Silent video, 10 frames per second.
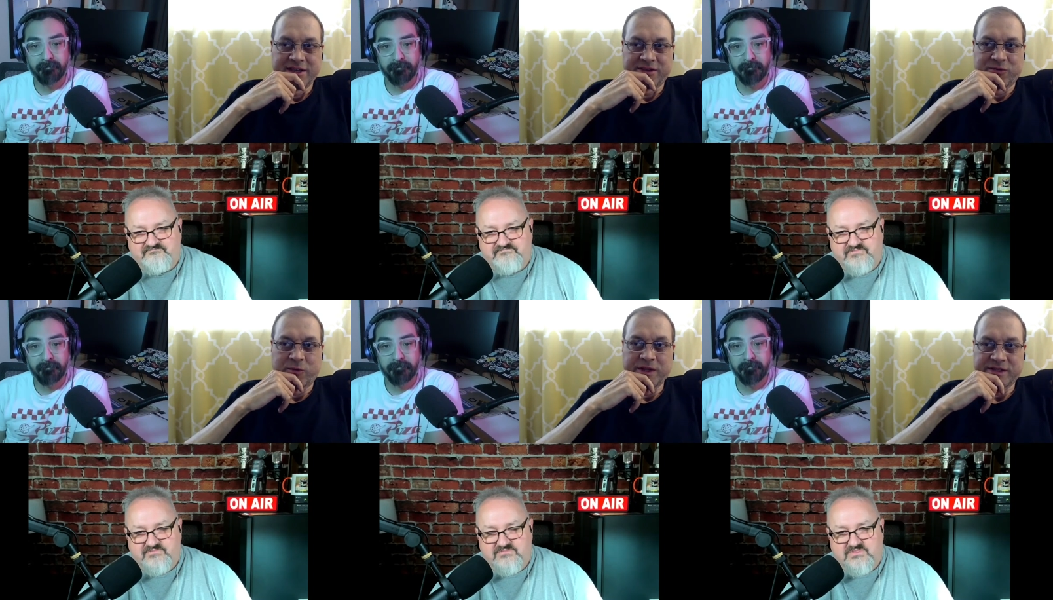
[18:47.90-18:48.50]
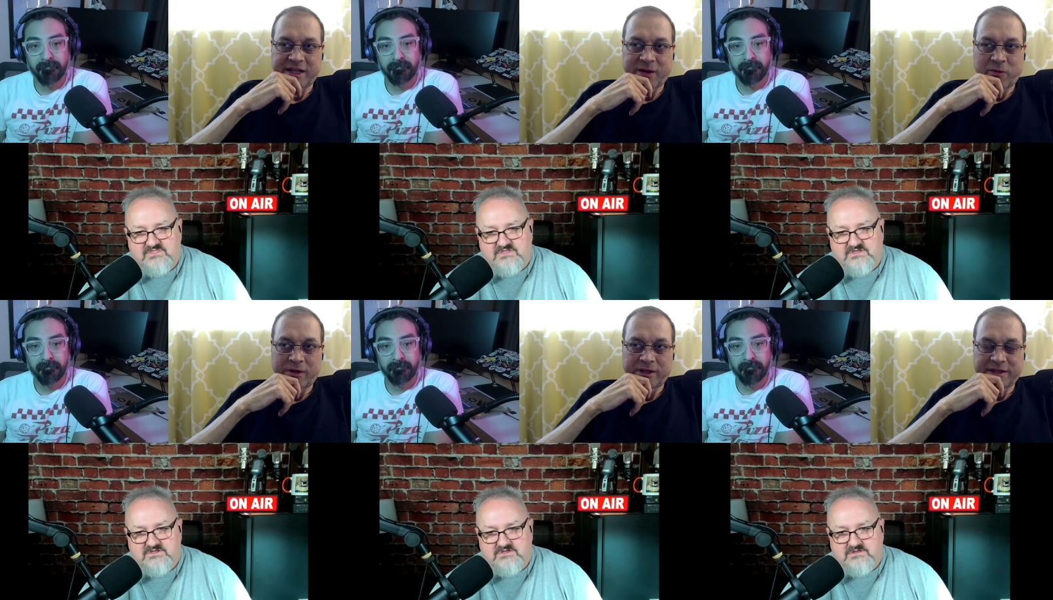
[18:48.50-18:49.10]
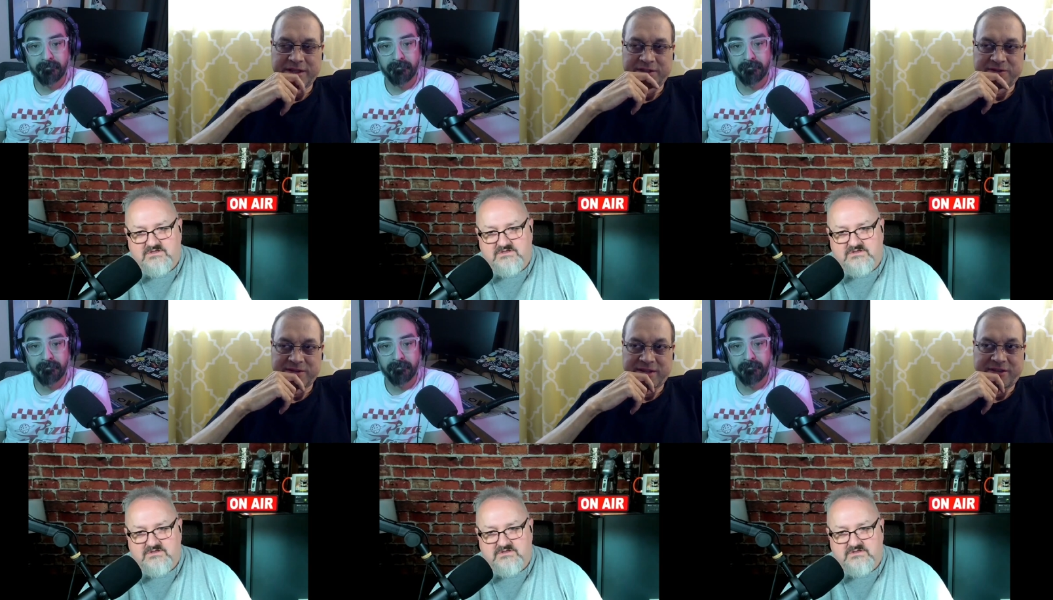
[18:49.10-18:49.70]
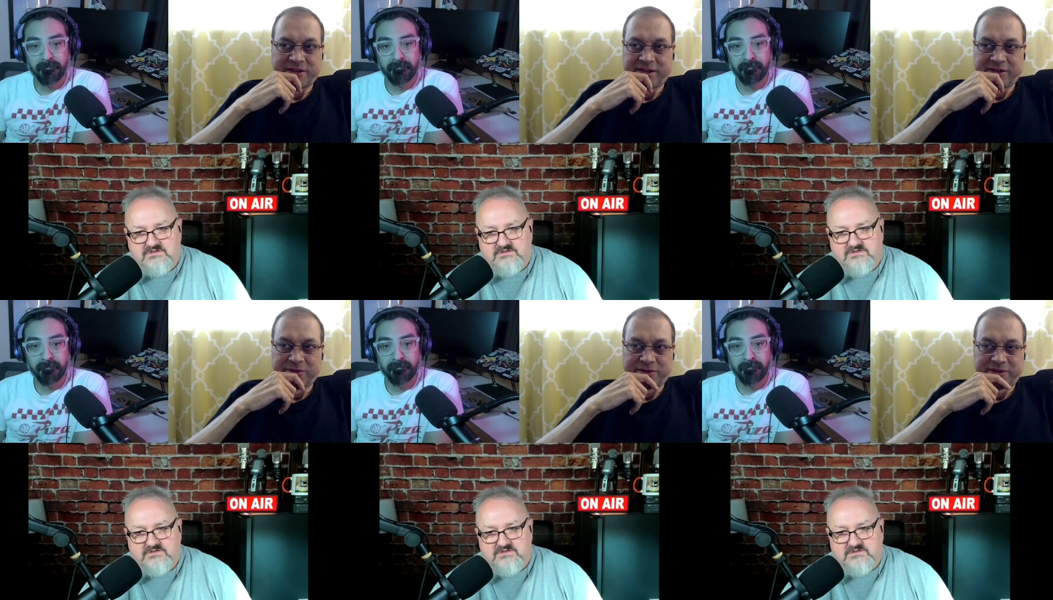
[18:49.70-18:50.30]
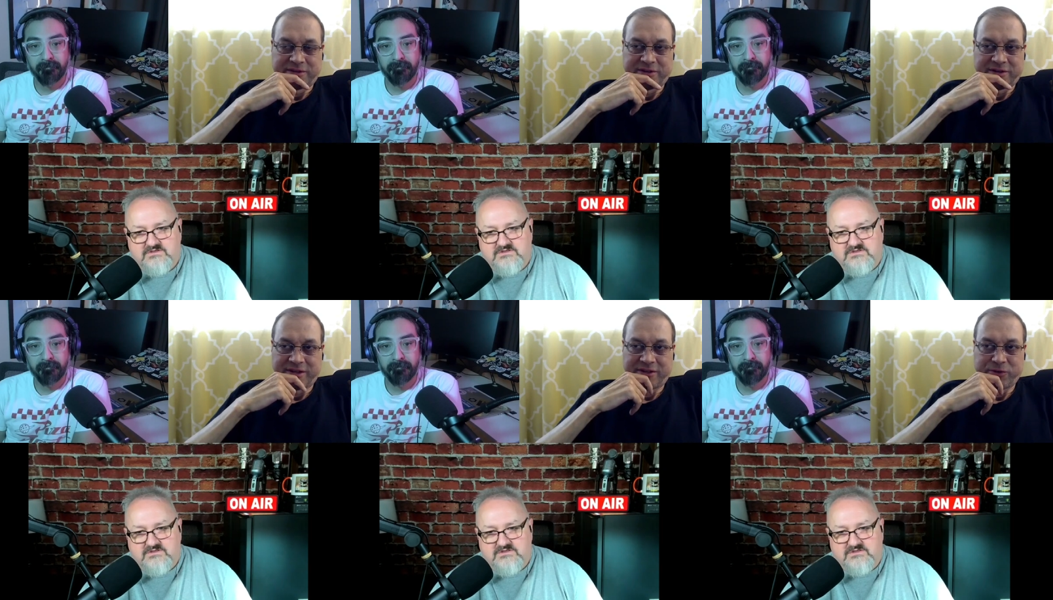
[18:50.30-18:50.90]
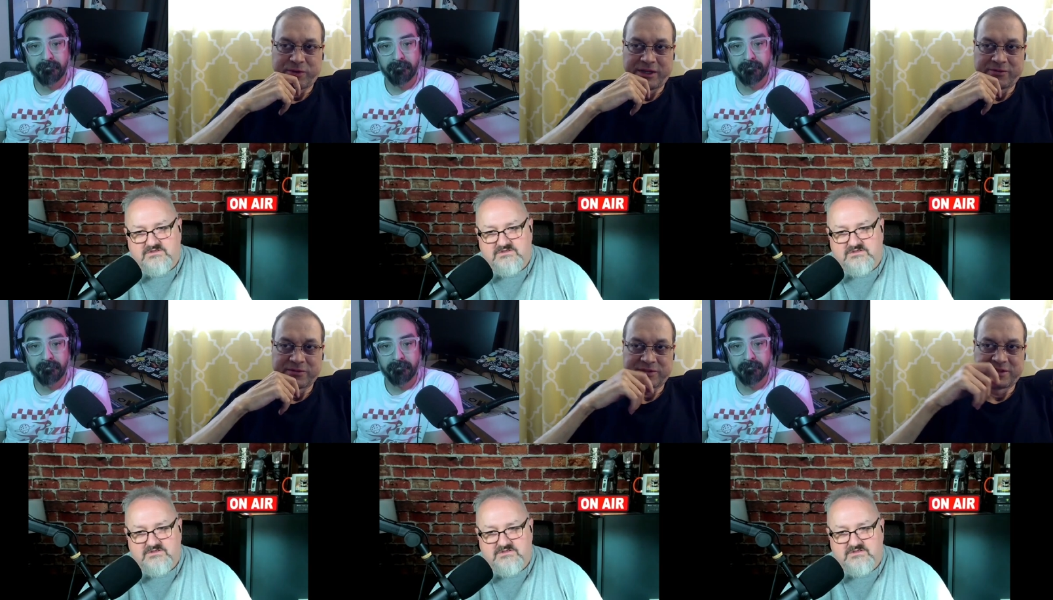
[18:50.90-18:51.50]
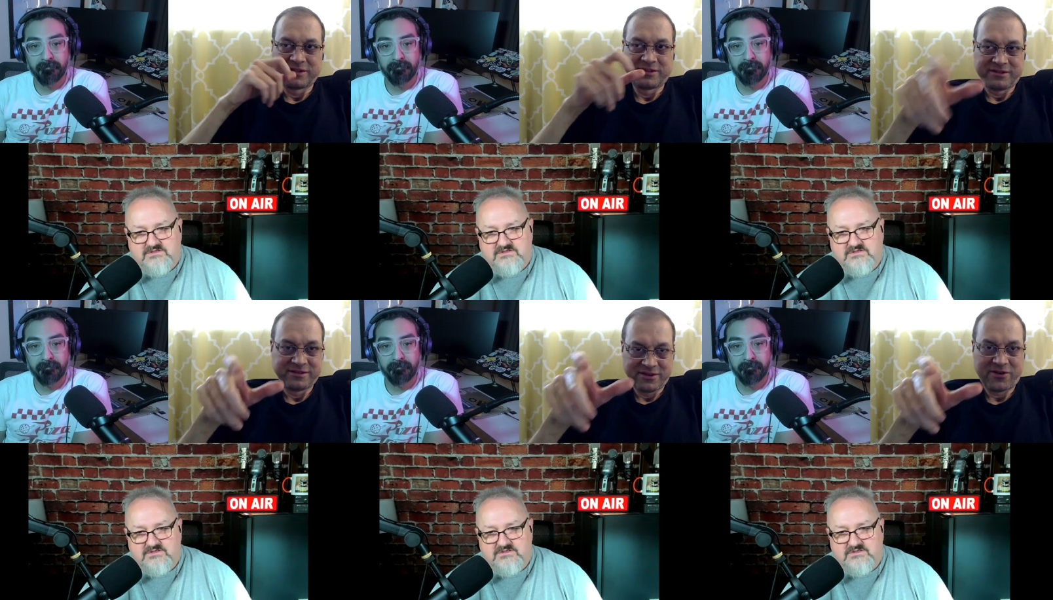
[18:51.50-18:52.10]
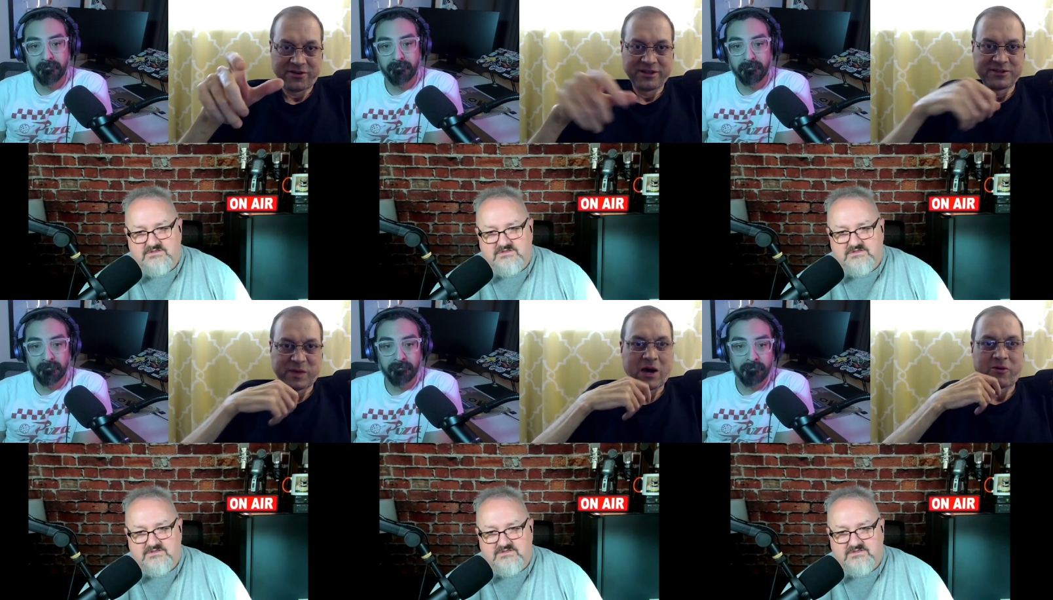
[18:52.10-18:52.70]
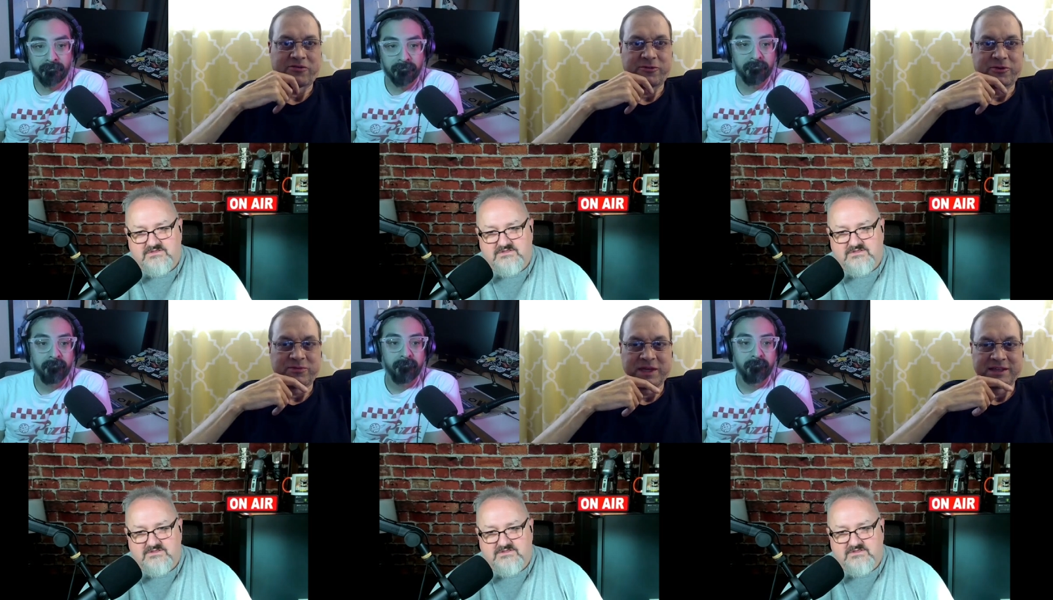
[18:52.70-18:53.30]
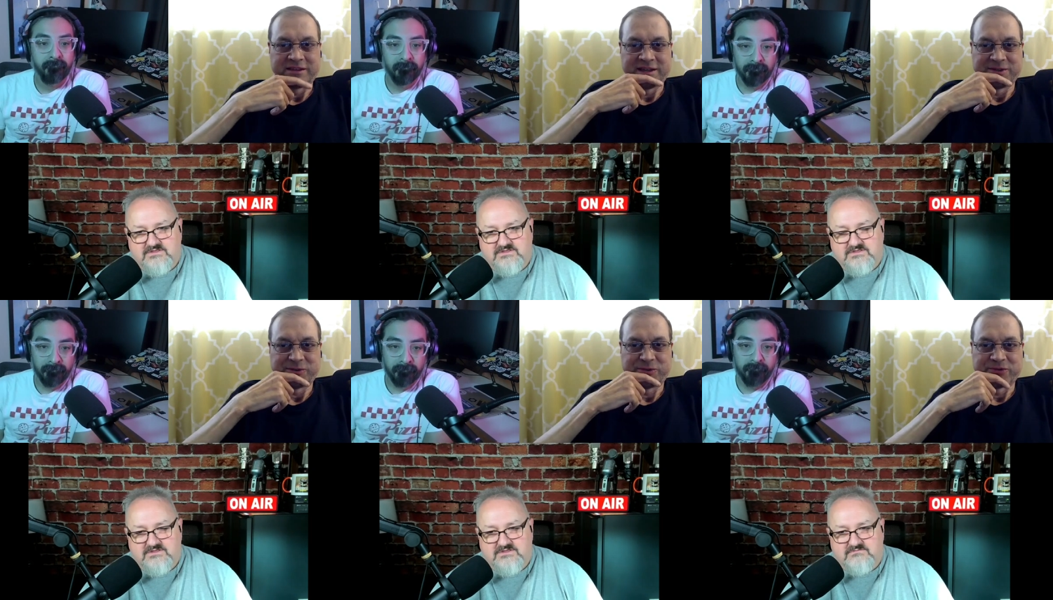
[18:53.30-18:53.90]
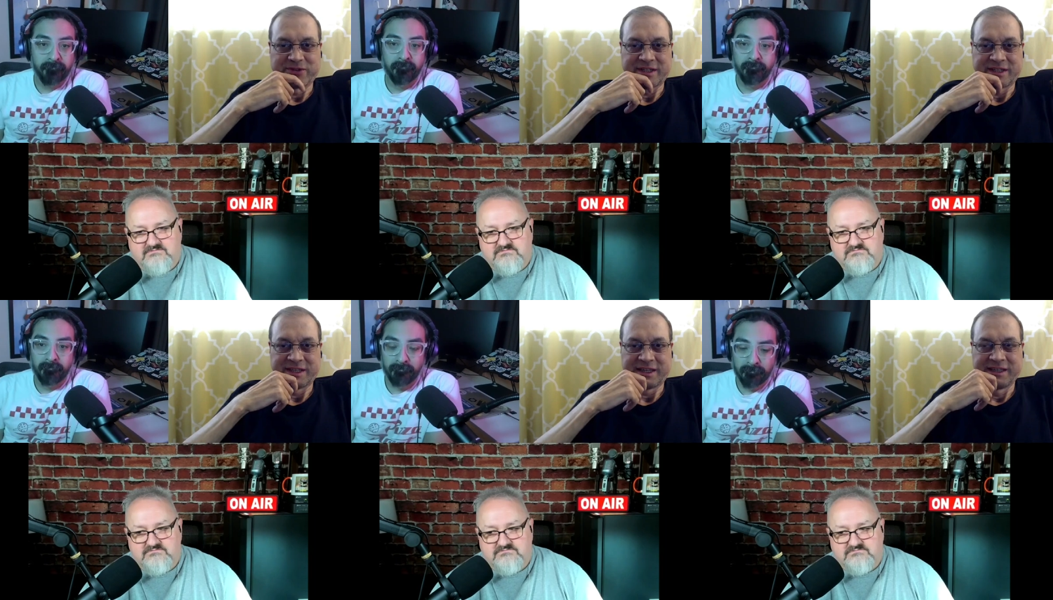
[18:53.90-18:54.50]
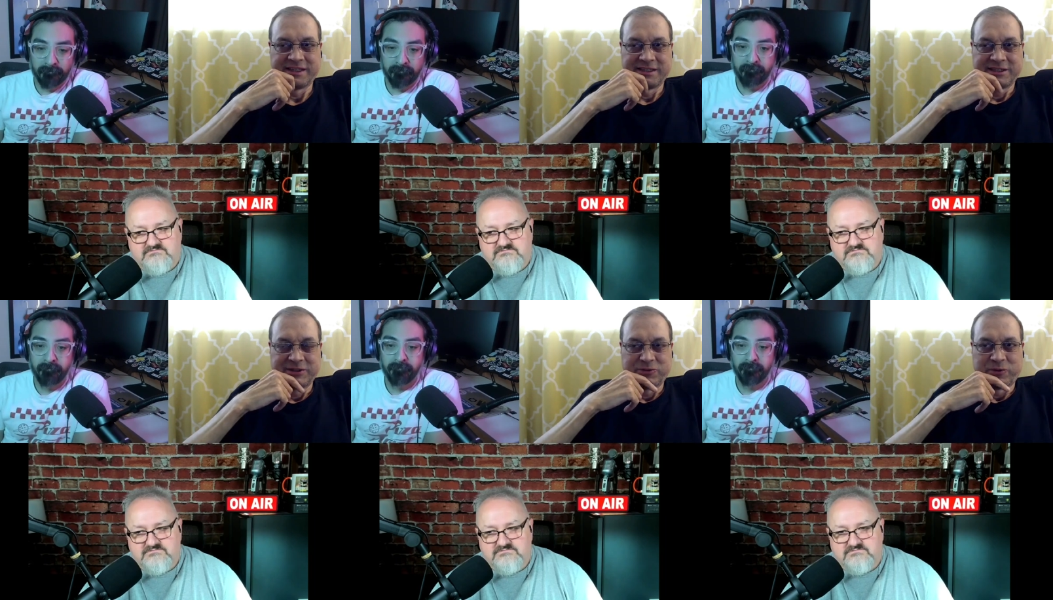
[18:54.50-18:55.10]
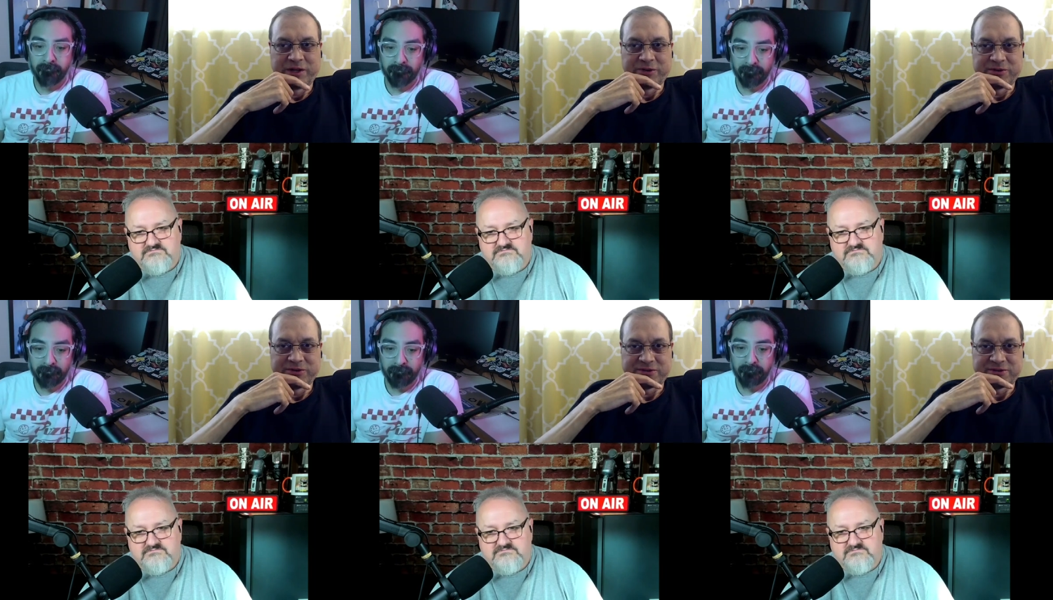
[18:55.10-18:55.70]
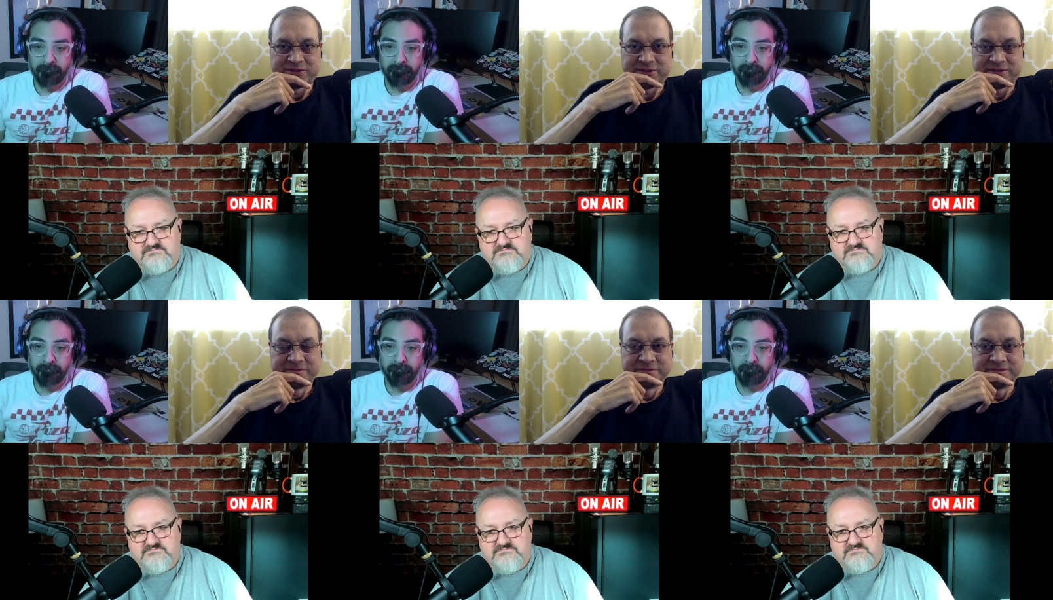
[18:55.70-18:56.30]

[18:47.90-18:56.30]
Speaker 1: the reason I wanted Linux had nothing to do with a, a uh, GUI. It was to all of these powerful command line tools. And I think window users are